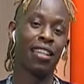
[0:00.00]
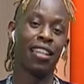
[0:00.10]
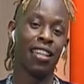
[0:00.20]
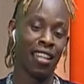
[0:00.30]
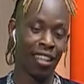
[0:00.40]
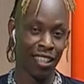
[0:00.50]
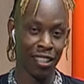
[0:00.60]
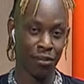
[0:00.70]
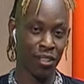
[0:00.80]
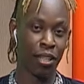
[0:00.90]
And I think it's
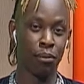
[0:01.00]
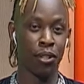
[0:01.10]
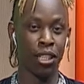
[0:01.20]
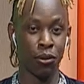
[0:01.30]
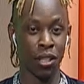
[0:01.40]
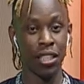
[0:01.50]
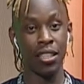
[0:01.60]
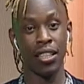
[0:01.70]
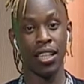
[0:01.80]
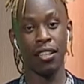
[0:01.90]
very important what he's
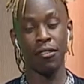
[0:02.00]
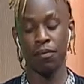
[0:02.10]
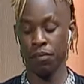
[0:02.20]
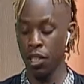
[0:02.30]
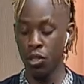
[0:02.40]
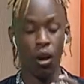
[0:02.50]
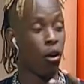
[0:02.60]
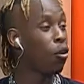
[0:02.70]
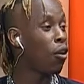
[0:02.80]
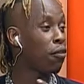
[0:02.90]
saying. So how
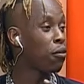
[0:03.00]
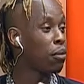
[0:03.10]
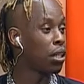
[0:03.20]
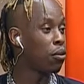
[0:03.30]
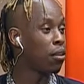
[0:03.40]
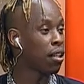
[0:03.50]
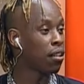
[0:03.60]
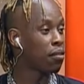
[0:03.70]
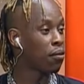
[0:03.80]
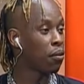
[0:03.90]
long have you been doing
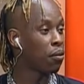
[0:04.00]
this for?